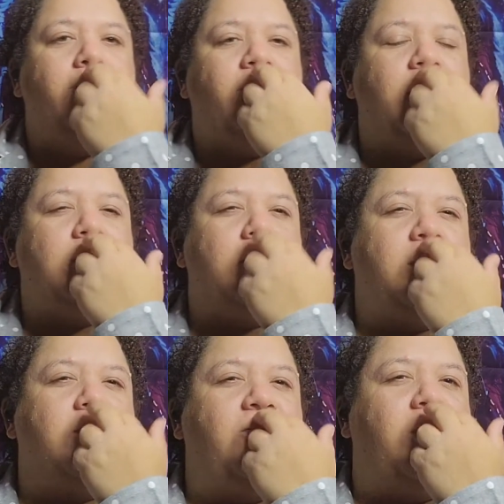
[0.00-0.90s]
There's
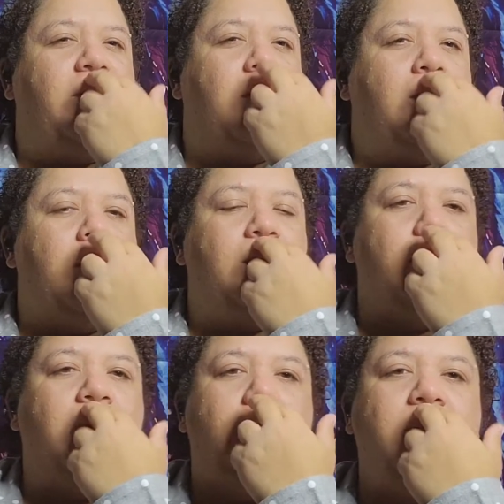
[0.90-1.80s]
another one
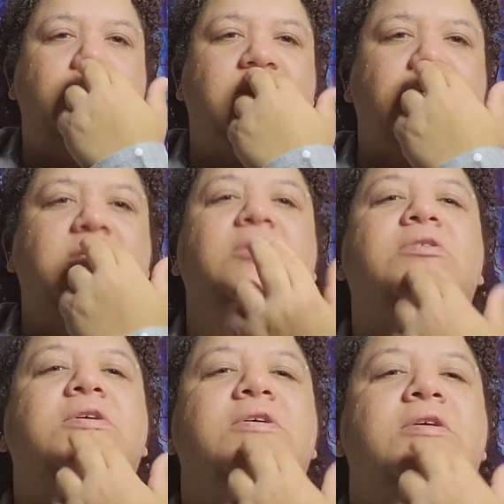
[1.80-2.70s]
on your chin.
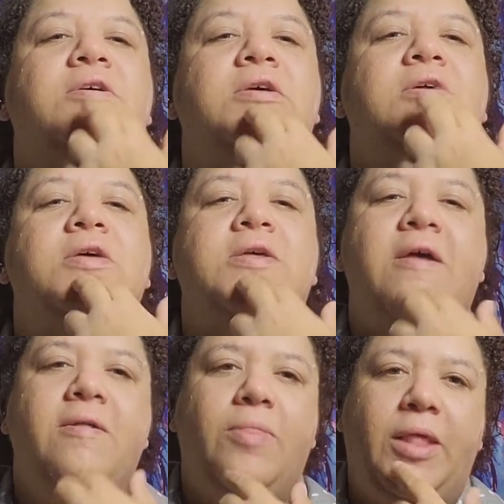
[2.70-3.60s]

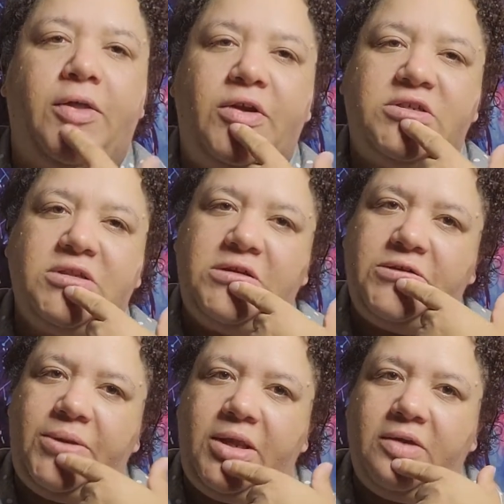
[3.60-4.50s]
Now there's a little
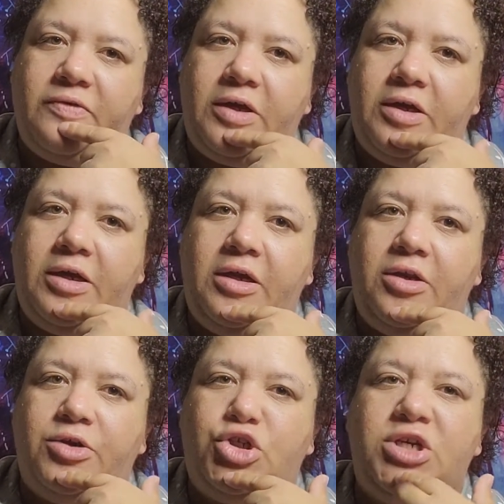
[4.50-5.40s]
divot in
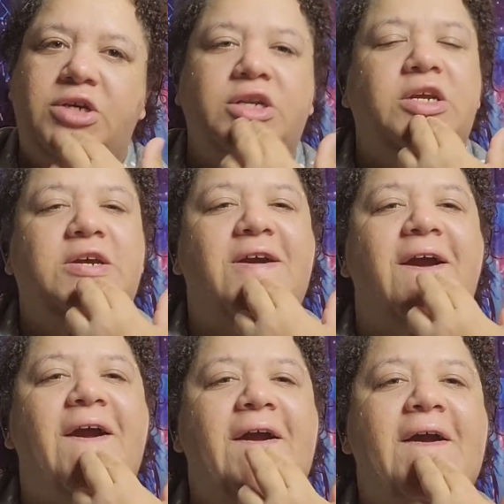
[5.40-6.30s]
your chin
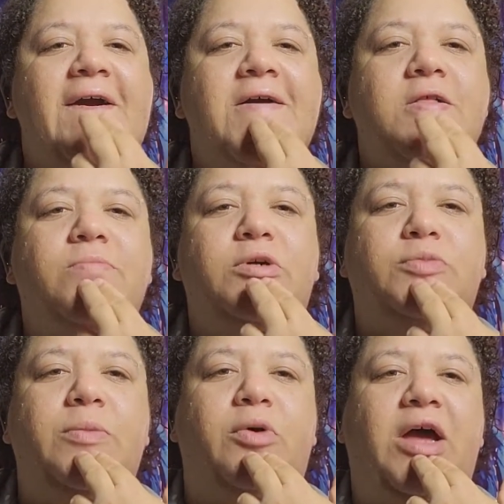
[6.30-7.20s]
here. Most
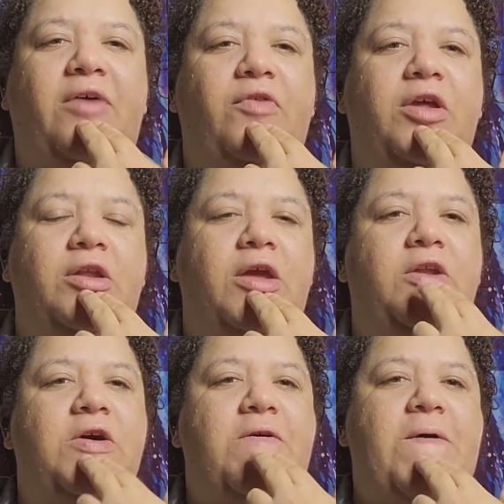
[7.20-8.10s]
people have it. Now you
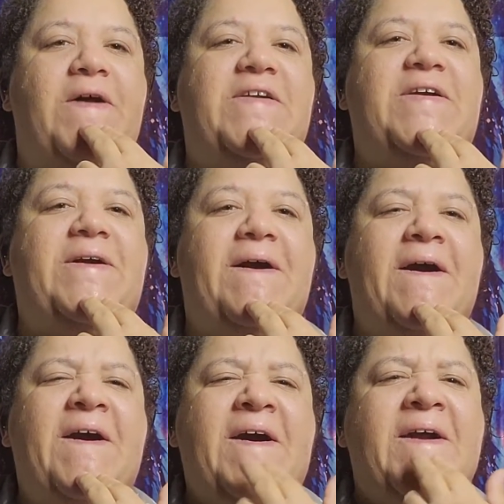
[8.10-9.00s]
don't want to
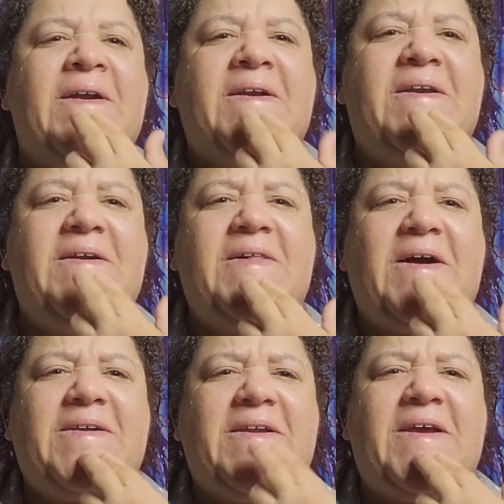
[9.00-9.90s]
do
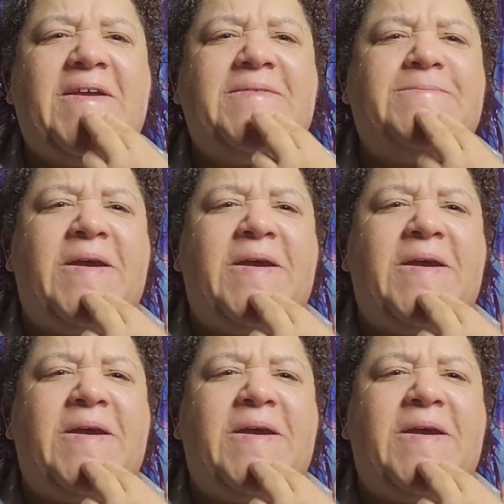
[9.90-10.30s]
like this and